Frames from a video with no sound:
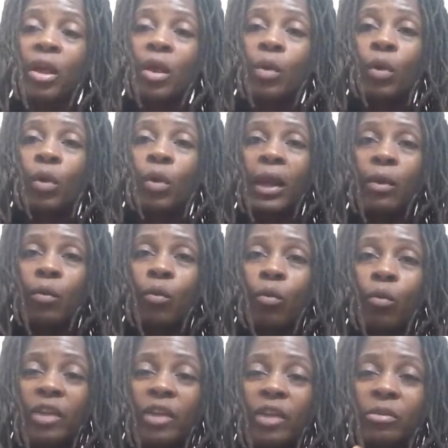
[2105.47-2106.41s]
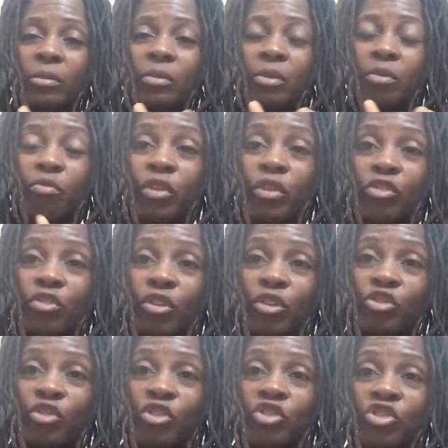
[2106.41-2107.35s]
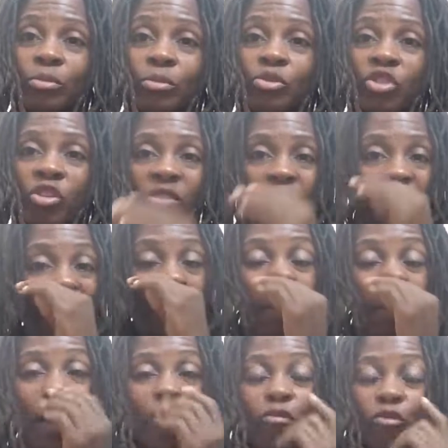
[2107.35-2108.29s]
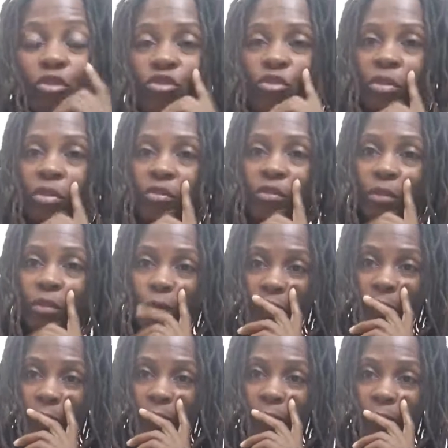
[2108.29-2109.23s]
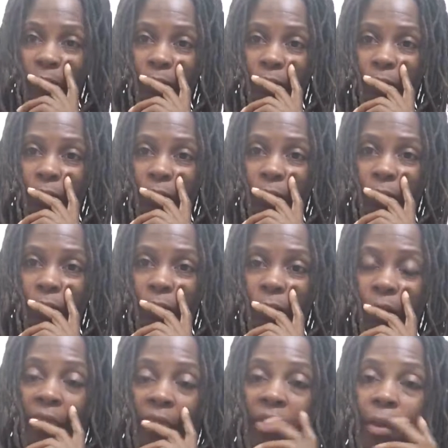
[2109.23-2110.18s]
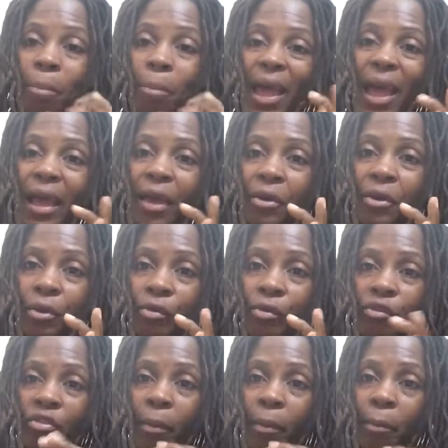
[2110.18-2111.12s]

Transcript: When I watched some of the research on Jim Jones, my mouth was on the floor. The patterns